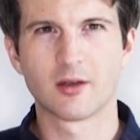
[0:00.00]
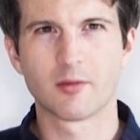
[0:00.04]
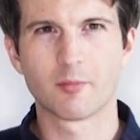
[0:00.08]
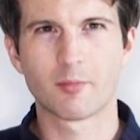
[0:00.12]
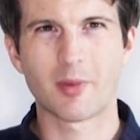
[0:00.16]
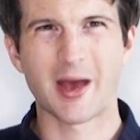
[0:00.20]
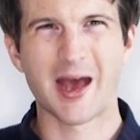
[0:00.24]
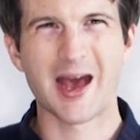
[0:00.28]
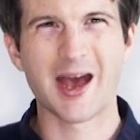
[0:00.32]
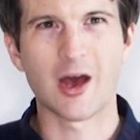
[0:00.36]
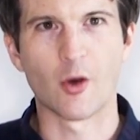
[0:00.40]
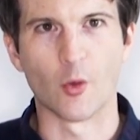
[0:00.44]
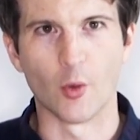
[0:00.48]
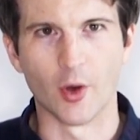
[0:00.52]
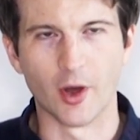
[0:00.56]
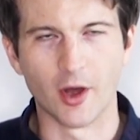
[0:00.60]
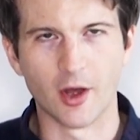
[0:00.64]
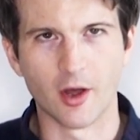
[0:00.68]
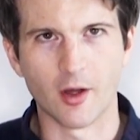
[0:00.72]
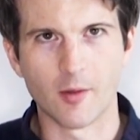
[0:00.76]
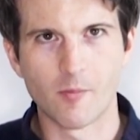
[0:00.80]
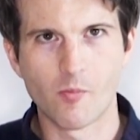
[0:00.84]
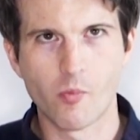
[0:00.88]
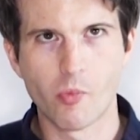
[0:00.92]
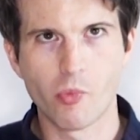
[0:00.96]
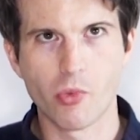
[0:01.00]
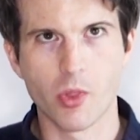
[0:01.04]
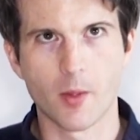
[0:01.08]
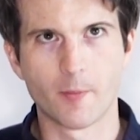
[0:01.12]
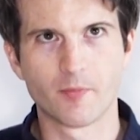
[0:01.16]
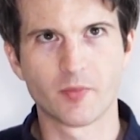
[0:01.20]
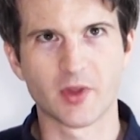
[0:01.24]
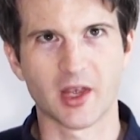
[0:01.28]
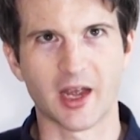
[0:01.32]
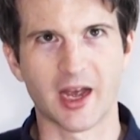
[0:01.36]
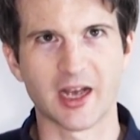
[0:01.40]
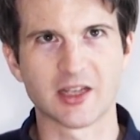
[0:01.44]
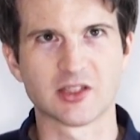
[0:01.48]
power.
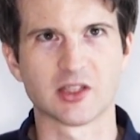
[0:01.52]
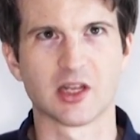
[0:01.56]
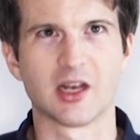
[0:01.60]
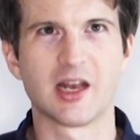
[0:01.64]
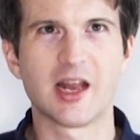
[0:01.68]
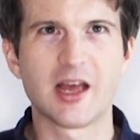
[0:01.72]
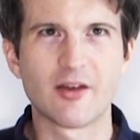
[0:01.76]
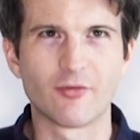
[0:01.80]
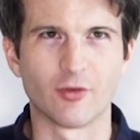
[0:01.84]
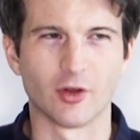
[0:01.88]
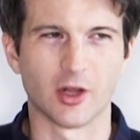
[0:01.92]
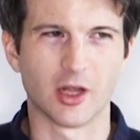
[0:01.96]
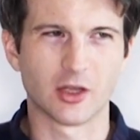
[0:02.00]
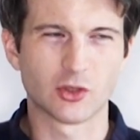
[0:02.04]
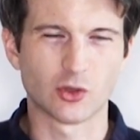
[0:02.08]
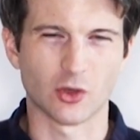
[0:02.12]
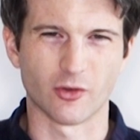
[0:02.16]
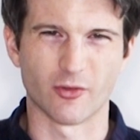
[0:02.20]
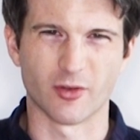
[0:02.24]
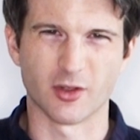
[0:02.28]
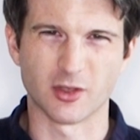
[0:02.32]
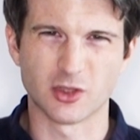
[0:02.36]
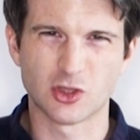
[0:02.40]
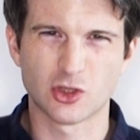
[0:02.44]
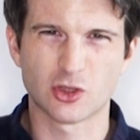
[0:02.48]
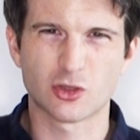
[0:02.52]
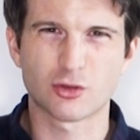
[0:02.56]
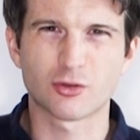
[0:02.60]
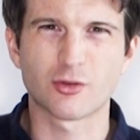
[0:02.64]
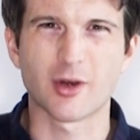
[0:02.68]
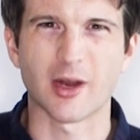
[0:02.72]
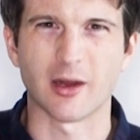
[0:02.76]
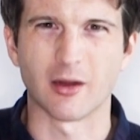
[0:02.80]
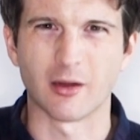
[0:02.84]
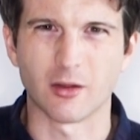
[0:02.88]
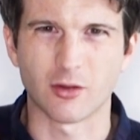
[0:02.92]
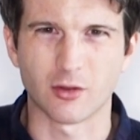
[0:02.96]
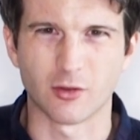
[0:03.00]
It has a sort of a
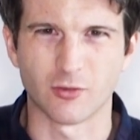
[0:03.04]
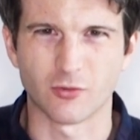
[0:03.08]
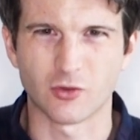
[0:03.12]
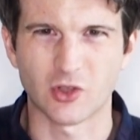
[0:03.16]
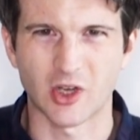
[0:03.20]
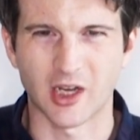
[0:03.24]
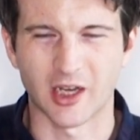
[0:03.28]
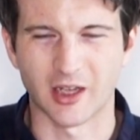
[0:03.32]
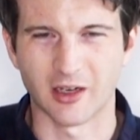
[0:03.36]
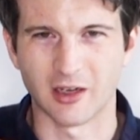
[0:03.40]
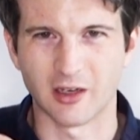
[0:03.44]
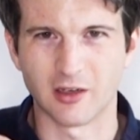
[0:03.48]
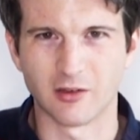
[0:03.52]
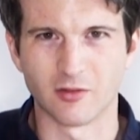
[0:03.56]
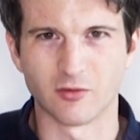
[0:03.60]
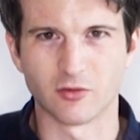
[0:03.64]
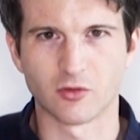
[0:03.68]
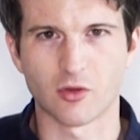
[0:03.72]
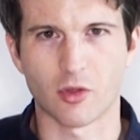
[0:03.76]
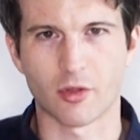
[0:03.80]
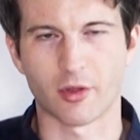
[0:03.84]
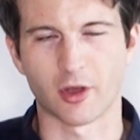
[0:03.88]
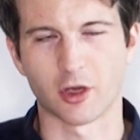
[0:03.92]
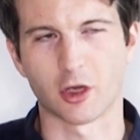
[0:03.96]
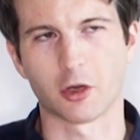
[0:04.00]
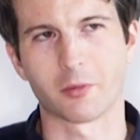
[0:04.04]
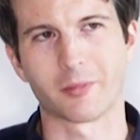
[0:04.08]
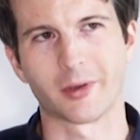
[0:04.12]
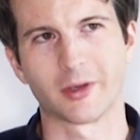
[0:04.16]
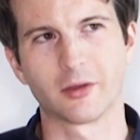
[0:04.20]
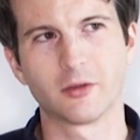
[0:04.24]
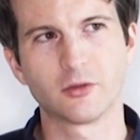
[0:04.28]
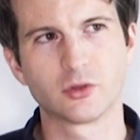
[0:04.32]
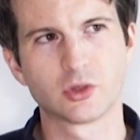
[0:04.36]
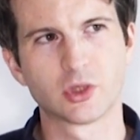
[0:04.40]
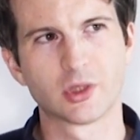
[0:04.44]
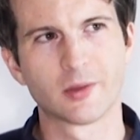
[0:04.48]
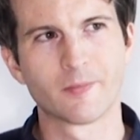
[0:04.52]
strength of tannin to think
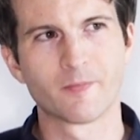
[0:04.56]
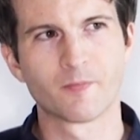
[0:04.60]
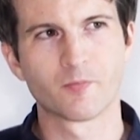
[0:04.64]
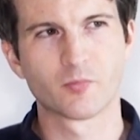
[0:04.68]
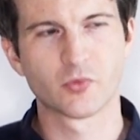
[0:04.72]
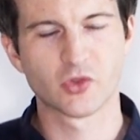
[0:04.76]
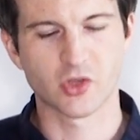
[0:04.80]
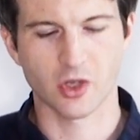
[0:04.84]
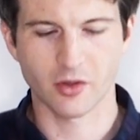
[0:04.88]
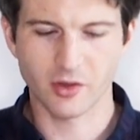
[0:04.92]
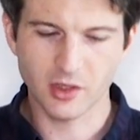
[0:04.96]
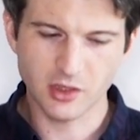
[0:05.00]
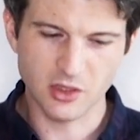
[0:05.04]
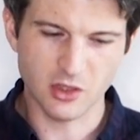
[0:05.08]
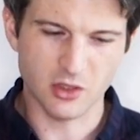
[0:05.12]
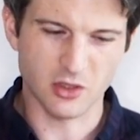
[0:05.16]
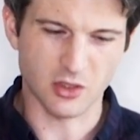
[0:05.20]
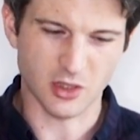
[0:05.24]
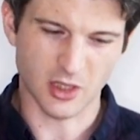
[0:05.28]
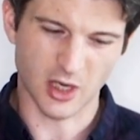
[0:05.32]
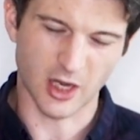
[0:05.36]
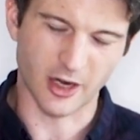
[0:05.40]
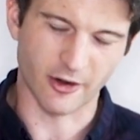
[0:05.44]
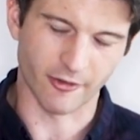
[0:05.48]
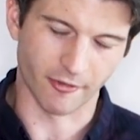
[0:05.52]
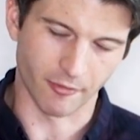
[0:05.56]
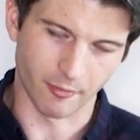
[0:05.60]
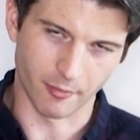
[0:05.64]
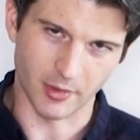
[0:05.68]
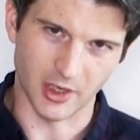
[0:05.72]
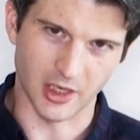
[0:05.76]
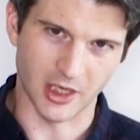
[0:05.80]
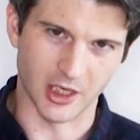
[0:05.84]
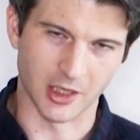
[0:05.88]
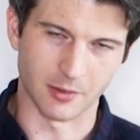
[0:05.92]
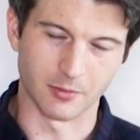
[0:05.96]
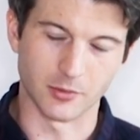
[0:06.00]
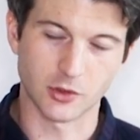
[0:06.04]
about. So this is a kind of a
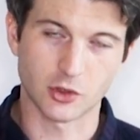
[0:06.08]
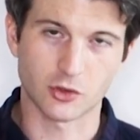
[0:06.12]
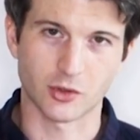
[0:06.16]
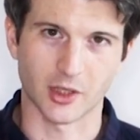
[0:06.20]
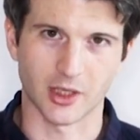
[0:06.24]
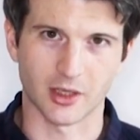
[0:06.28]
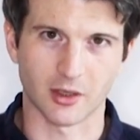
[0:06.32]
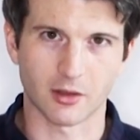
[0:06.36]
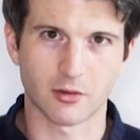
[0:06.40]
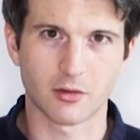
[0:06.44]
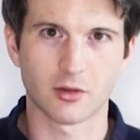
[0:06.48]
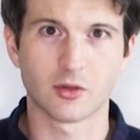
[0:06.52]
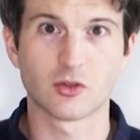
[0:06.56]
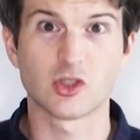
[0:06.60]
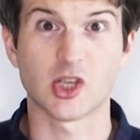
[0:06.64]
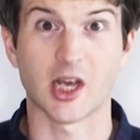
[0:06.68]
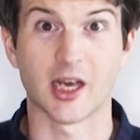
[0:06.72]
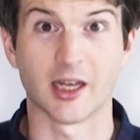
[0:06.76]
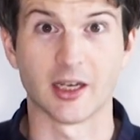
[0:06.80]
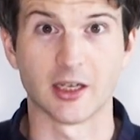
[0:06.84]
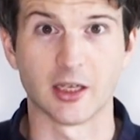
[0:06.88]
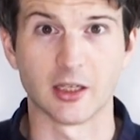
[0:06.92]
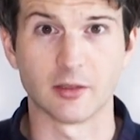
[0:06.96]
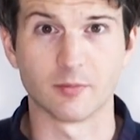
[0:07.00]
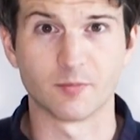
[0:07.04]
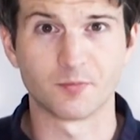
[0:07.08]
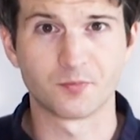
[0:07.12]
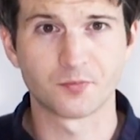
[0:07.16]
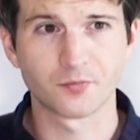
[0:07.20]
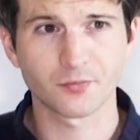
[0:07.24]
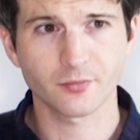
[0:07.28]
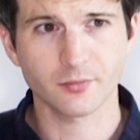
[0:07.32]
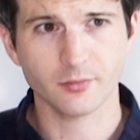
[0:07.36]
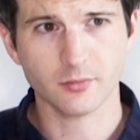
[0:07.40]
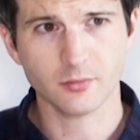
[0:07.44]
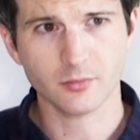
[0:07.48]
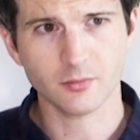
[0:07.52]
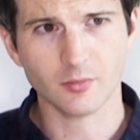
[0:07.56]
medium strength tannin.
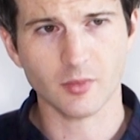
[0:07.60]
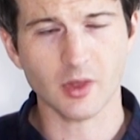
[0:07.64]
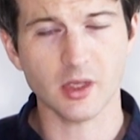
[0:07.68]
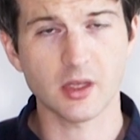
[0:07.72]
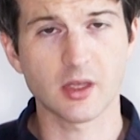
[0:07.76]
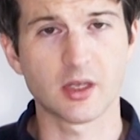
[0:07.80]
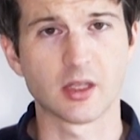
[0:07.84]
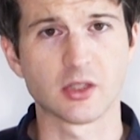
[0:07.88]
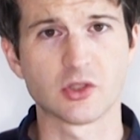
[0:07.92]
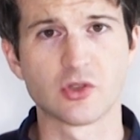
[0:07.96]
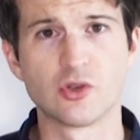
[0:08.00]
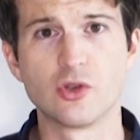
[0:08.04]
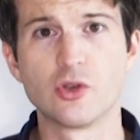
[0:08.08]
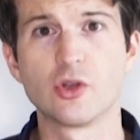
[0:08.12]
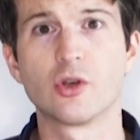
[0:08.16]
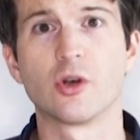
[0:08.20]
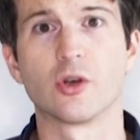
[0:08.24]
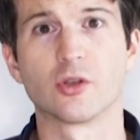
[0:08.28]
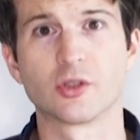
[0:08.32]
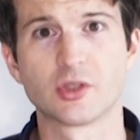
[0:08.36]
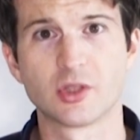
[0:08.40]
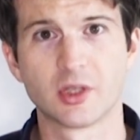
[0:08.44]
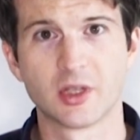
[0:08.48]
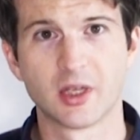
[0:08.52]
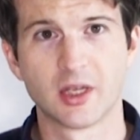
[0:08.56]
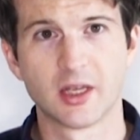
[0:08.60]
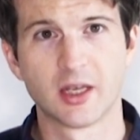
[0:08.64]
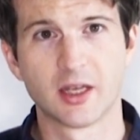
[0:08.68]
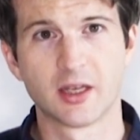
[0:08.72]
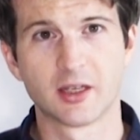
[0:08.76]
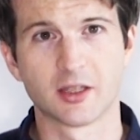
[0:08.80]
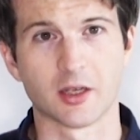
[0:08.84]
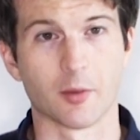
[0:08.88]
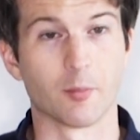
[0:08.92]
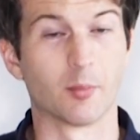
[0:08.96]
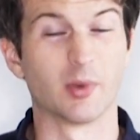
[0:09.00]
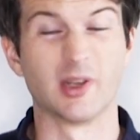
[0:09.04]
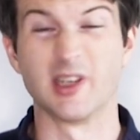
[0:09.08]
It's not
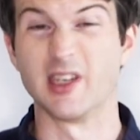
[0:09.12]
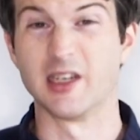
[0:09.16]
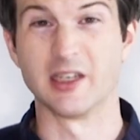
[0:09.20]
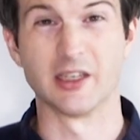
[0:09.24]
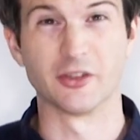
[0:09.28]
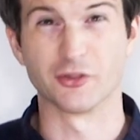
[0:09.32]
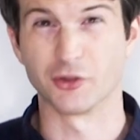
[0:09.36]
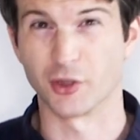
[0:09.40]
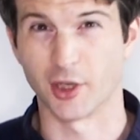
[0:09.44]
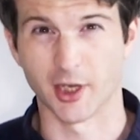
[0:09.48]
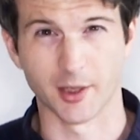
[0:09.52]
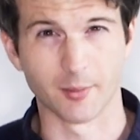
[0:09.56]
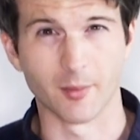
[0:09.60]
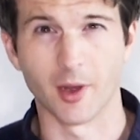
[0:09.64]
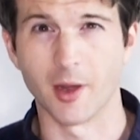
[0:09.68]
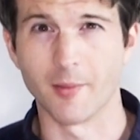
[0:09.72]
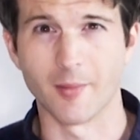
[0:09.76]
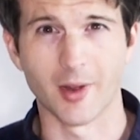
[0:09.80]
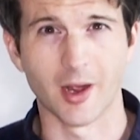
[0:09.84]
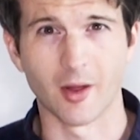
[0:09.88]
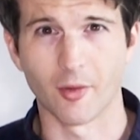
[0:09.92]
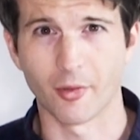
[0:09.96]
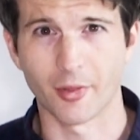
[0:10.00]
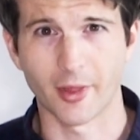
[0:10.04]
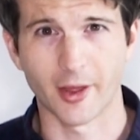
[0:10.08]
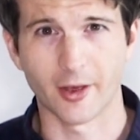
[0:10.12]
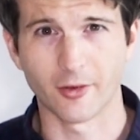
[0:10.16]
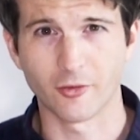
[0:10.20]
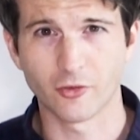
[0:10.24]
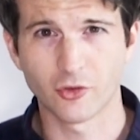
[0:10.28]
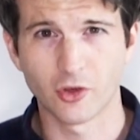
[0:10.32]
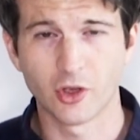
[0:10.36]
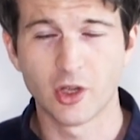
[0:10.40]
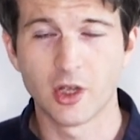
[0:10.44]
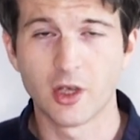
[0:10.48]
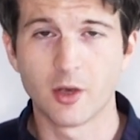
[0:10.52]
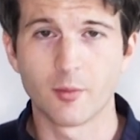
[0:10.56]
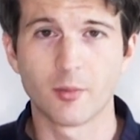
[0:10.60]
completely drying my mouth out,
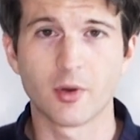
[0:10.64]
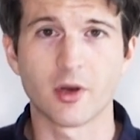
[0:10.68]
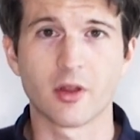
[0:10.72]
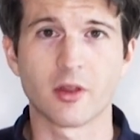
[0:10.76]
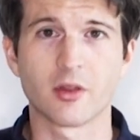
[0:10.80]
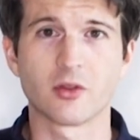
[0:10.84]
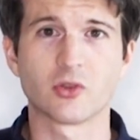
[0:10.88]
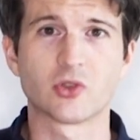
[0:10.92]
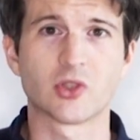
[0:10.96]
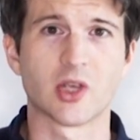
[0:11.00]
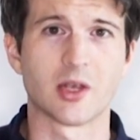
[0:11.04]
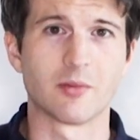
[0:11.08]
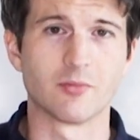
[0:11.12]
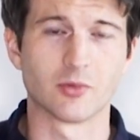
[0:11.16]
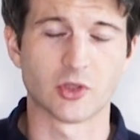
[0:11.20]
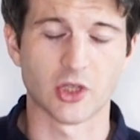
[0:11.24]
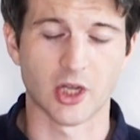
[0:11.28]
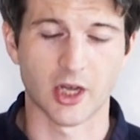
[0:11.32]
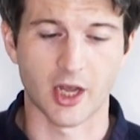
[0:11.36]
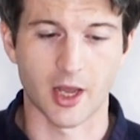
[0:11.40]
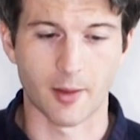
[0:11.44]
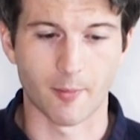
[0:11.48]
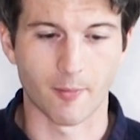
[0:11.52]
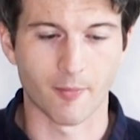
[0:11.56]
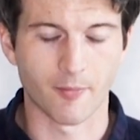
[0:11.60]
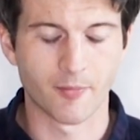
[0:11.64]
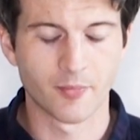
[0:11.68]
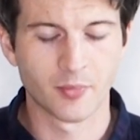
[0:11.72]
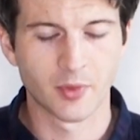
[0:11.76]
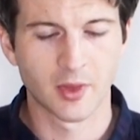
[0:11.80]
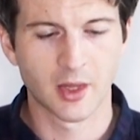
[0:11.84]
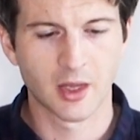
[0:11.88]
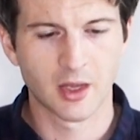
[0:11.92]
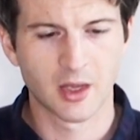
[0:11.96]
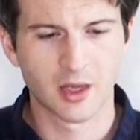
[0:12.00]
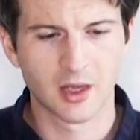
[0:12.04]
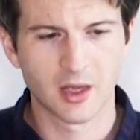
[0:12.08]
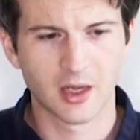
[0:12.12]
but at the same time,
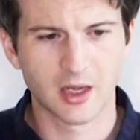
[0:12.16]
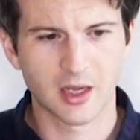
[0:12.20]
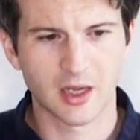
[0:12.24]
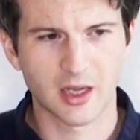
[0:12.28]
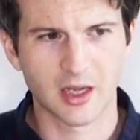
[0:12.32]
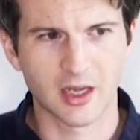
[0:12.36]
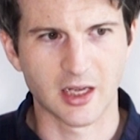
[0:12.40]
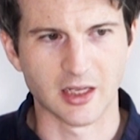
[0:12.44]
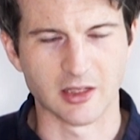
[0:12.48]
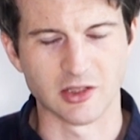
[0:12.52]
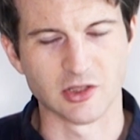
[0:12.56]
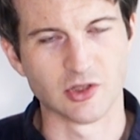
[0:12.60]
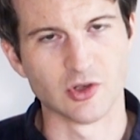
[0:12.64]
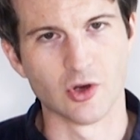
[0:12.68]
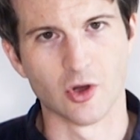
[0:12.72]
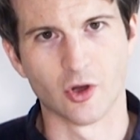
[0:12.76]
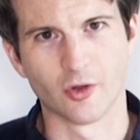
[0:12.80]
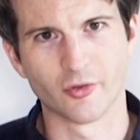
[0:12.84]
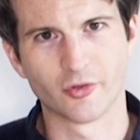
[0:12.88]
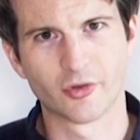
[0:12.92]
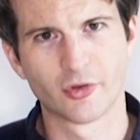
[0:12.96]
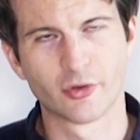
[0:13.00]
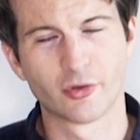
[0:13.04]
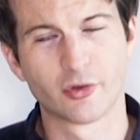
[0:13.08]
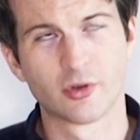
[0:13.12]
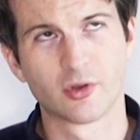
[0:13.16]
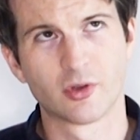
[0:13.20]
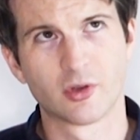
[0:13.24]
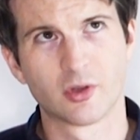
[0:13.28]
it's not